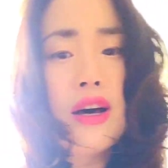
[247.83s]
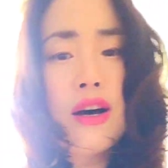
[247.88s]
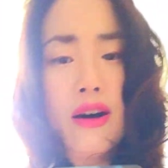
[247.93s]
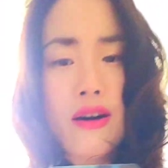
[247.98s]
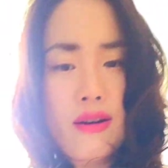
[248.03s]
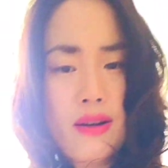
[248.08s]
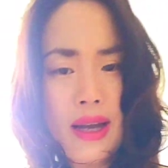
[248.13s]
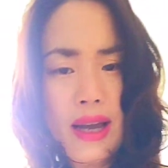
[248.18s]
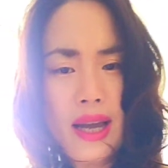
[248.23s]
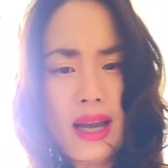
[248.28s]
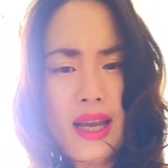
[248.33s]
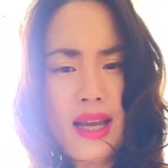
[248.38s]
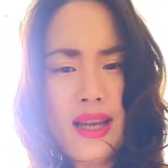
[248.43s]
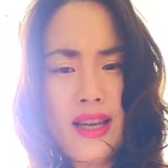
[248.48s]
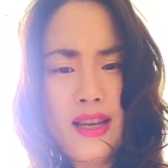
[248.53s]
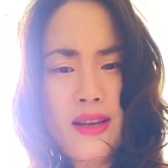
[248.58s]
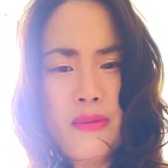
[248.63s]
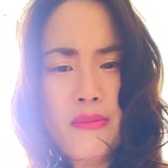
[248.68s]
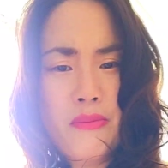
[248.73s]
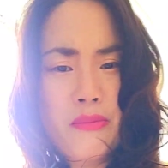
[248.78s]
okay?
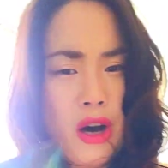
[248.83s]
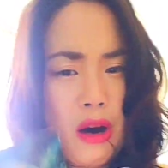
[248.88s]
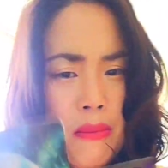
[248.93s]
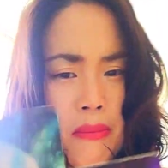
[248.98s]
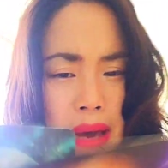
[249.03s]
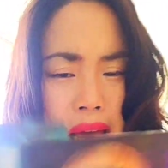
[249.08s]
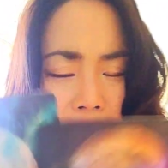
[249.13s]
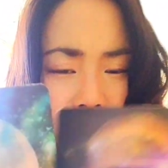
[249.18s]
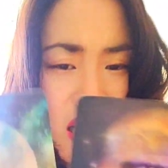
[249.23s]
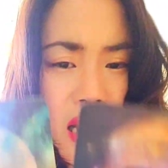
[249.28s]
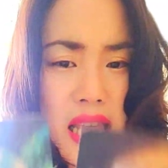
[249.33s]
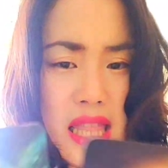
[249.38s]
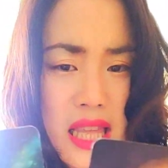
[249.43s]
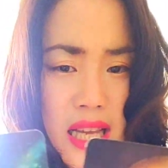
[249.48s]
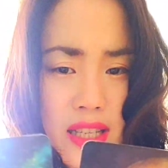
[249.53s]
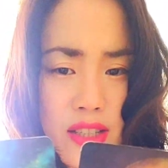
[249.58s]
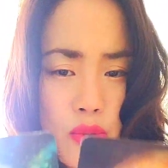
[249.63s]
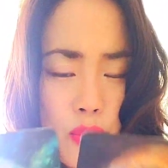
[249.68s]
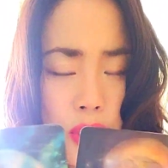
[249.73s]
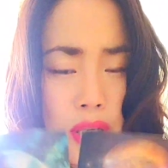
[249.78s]
Amazing
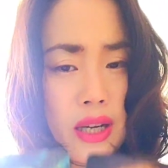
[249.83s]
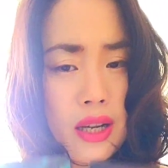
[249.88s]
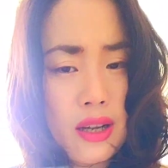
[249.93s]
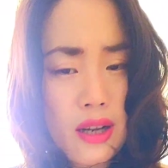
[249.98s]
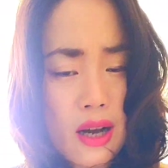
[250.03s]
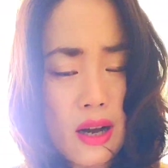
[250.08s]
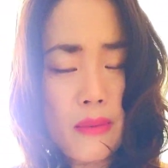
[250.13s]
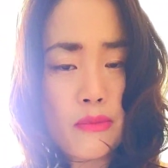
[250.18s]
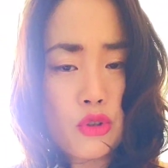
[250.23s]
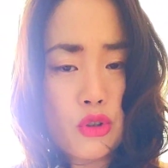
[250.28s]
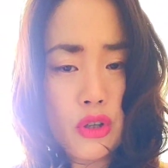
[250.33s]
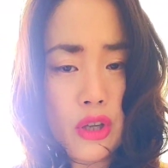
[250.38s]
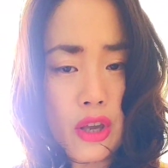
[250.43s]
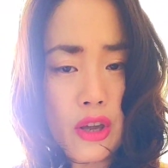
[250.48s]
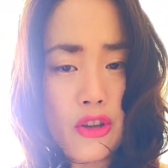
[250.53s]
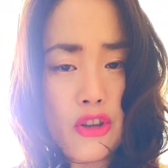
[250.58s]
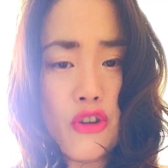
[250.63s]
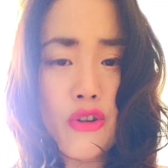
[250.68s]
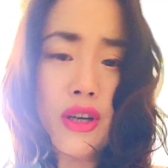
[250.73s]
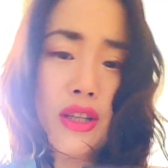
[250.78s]
things will come to
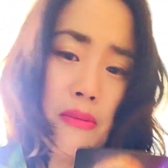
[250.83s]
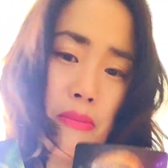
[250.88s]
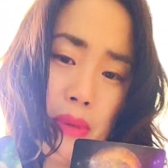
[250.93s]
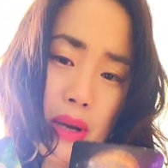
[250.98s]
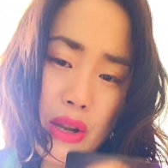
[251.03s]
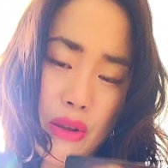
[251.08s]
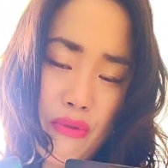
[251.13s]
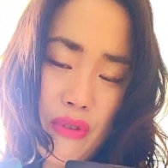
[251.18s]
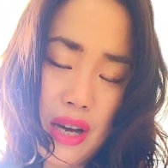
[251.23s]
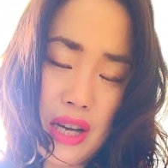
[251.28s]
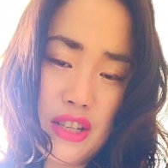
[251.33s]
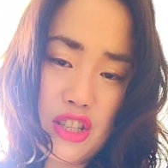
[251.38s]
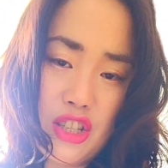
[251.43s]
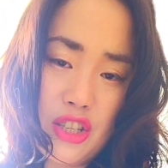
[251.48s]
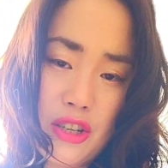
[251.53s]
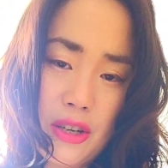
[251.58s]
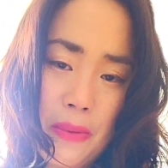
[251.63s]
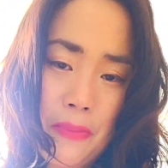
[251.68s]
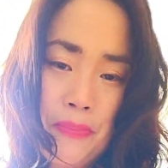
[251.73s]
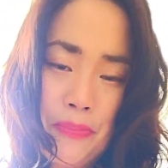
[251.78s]
you. You are the
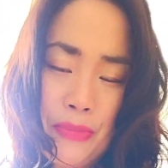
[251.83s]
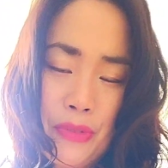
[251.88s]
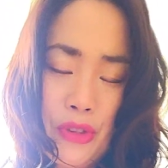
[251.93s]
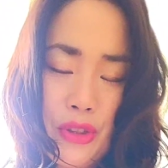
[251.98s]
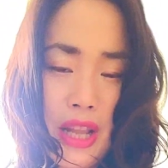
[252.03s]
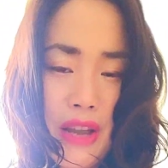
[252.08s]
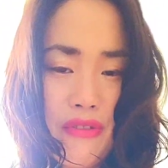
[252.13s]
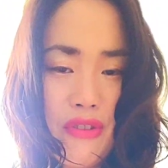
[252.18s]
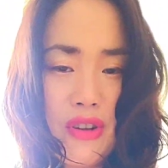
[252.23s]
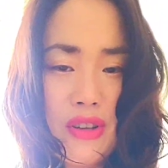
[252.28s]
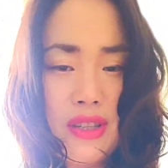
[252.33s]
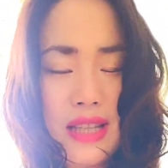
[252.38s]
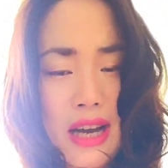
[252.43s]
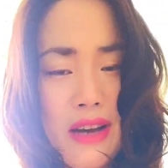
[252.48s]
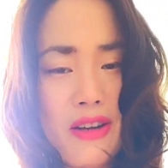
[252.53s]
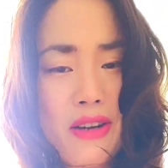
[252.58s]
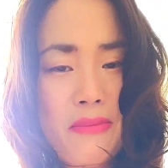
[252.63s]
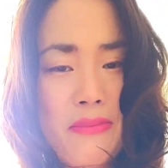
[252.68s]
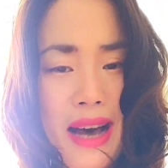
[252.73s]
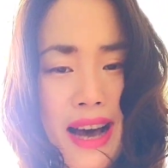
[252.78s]
manifester. Never
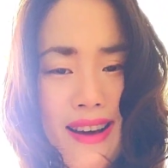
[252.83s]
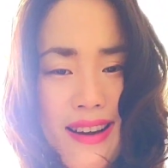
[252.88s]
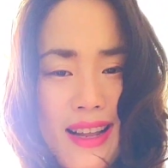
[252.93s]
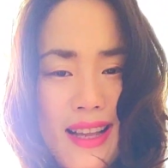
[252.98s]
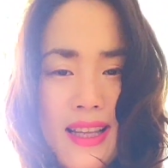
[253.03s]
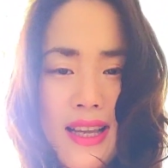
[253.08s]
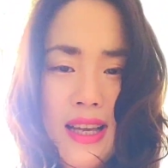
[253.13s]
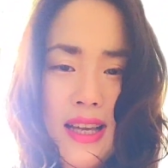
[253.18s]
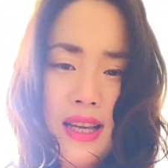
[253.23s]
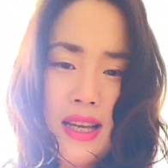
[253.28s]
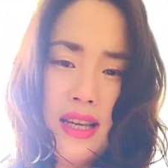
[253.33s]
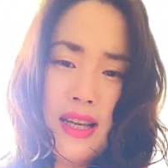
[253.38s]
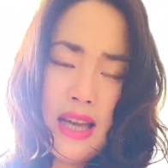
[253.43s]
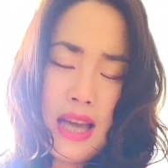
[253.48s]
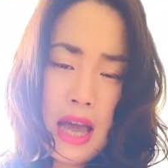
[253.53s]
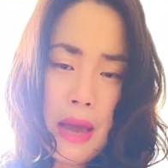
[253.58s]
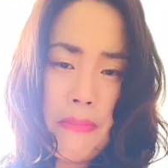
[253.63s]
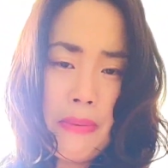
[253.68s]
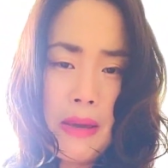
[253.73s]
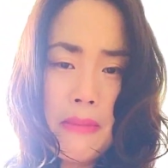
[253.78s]
doubt about it.
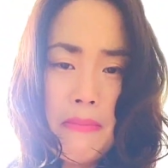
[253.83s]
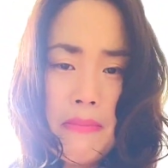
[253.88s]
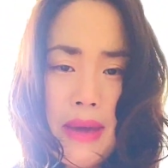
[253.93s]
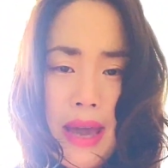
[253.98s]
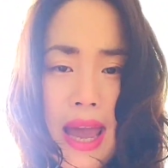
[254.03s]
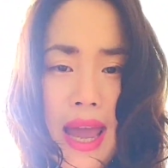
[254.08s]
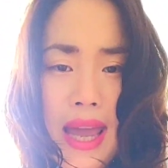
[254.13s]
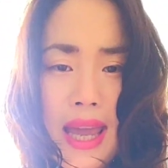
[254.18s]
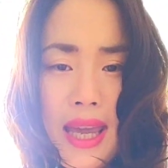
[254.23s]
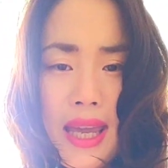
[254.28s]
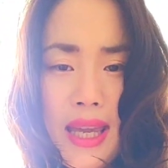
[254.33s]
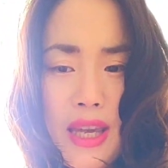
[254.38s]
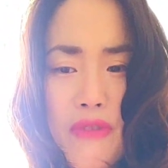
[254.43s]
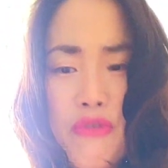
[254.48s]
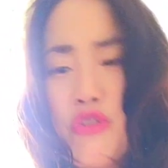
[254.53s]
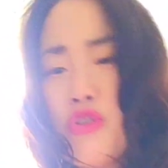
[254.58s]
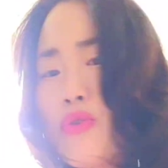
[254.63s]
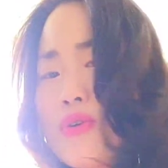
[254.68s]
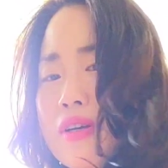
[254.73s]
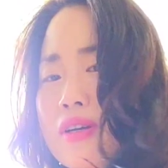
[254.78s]
Happy May.
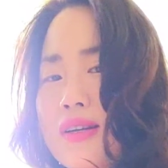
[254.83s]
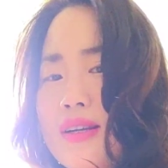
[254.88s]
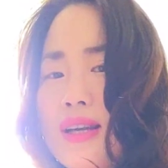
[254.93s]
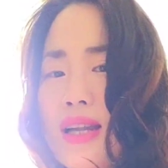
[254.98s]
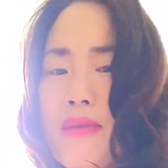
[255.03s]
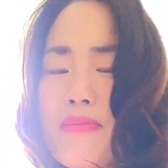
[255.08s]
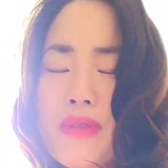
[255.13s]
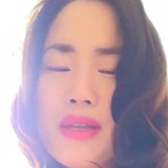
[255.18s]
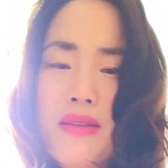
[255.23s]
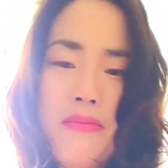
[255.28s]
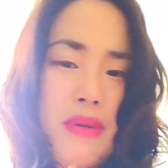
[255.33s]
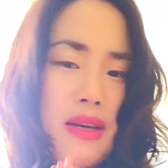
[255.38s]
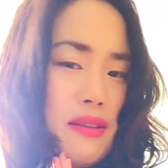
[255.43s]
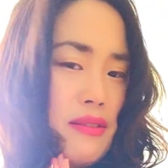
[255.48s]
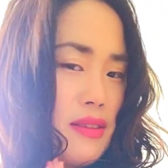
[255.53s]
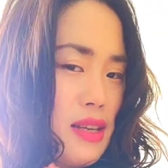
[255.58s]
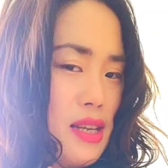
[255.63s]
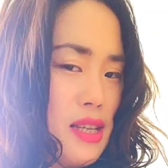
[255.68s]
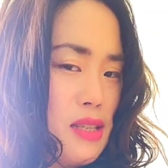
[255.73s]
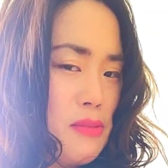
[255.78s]
If you want to claim this
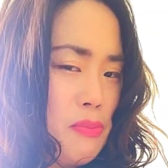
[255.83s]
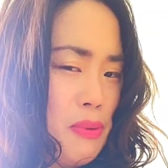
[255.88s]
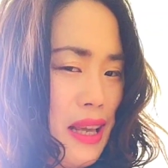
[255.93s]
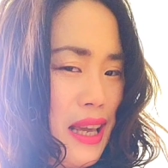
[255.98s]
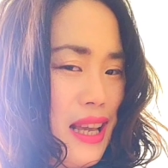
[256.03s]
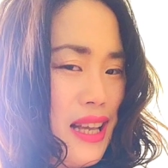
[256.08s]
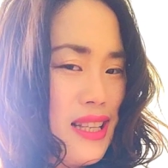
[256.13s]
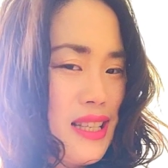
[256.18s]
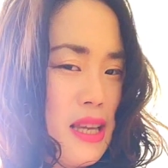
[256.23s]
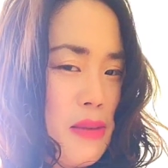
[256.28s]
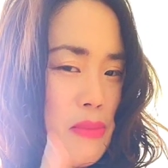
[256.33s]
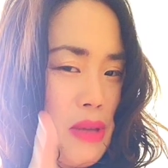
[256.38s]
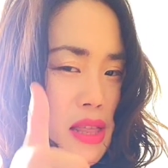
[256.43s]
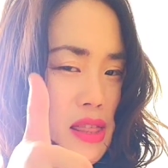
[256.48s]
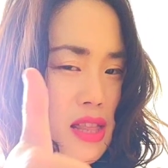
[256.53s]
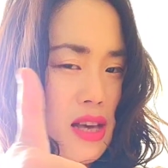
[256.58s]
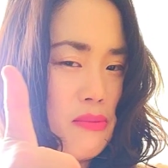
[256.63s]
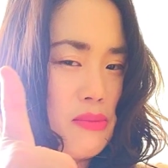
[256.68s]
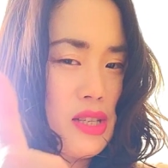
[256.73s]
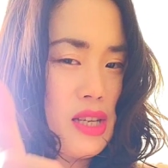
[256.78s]
message, please give me a
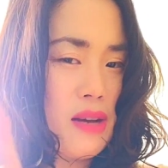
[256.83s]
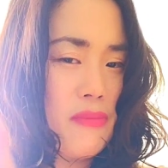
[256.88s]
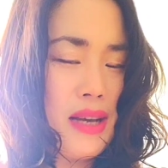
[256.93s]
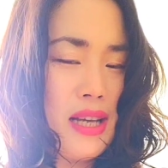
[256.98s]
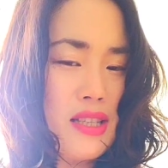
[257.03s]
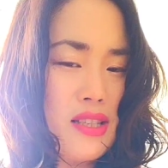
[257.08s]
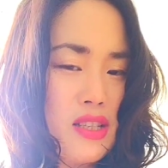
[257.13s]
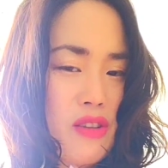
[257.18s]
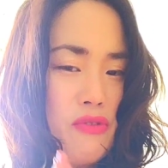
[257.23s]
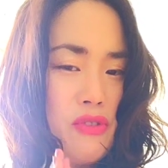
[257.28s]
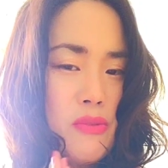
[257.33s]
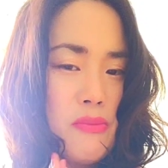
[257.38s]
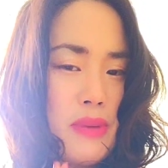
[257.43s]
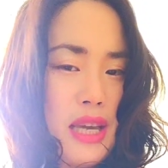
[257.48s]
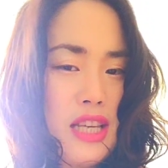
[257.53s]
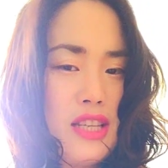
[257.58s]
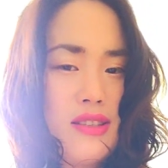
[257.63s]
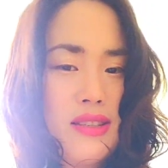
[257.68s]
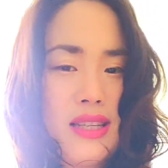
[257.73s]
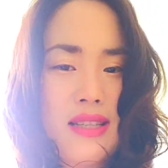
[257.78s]
thumbs up as an
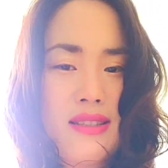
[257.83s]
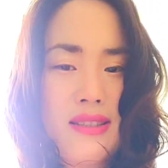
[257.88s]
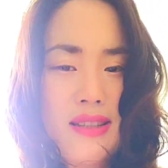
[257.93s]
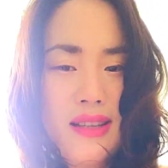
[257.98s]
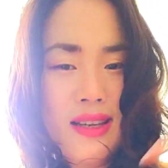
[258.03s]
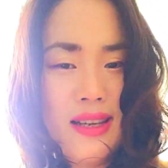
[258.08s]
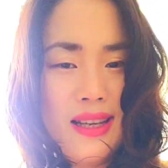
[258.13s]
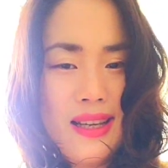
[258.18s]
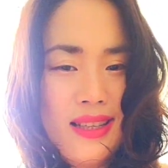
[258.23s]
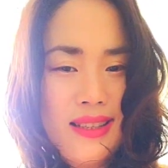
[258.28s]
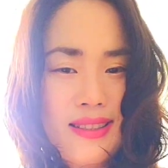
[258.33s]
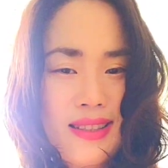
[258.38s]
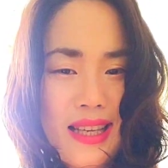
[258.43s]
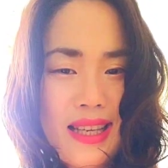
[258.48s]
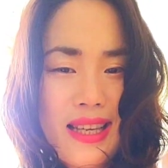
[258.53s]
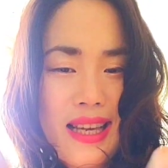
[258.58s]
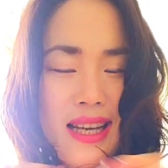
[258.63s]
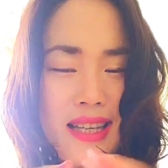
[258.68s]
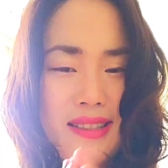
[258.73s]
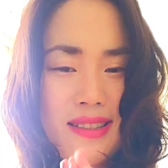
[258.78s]
affirmation and Say
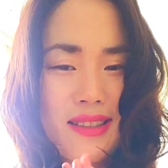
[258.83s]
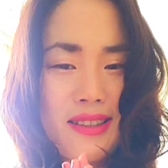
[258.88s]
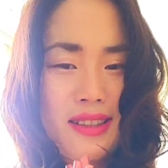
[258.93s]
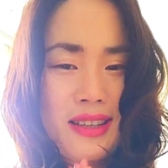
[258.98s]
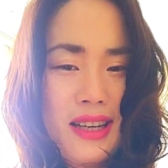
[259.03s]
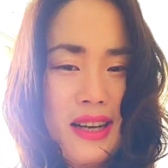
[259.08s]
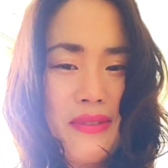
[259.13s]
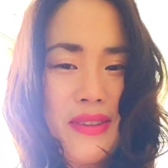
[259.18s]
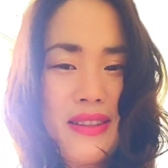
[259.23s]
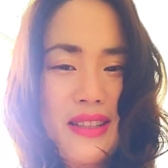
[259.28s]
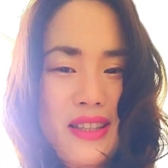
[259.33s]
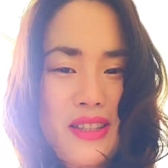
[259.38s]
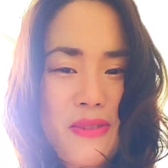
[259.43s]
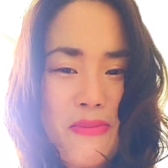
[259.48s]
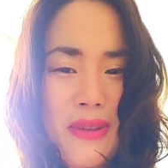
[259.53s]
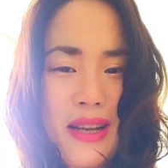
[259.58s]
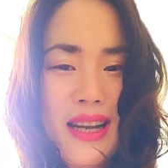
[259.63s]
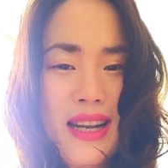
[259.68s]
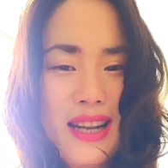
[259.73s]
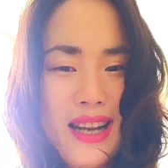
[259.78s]
yes on the comment section
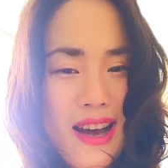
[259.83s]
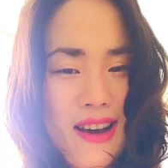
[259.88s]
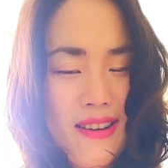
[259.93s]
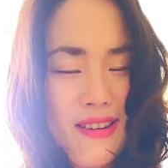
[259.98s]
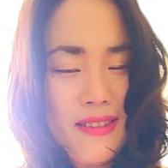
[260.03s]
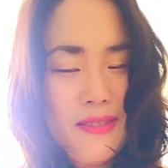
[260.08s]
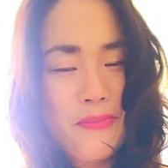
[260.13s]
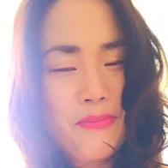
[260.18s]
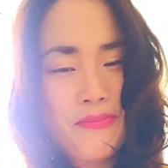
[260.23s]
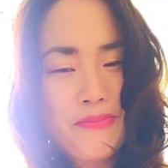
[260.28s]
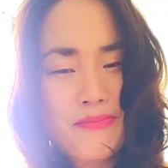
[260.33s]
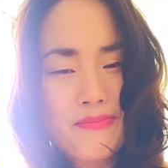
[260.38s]
below.